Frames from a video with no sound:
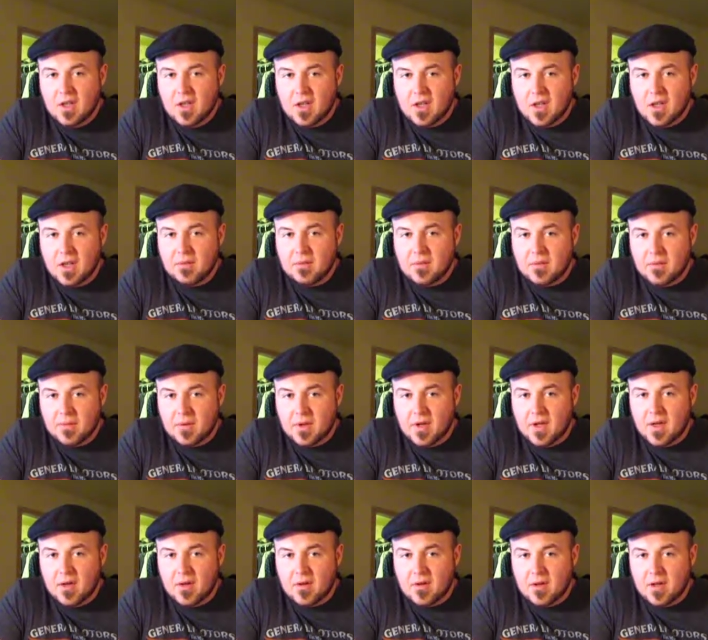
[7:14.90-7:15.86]
of the
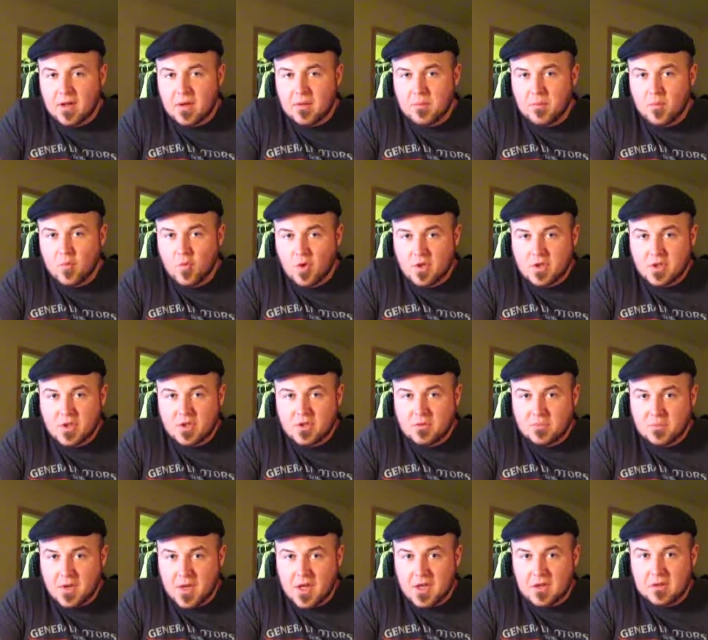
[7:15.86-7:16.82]
firearm, which is
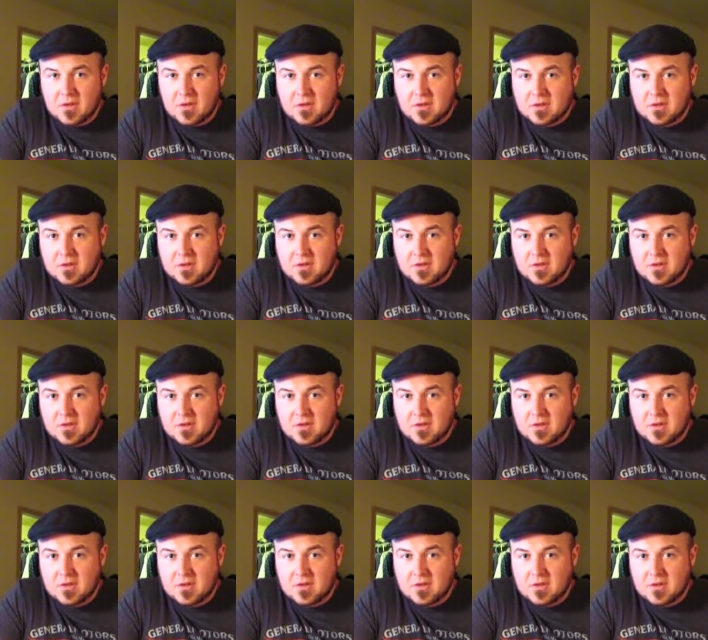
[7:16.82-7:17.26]
metal,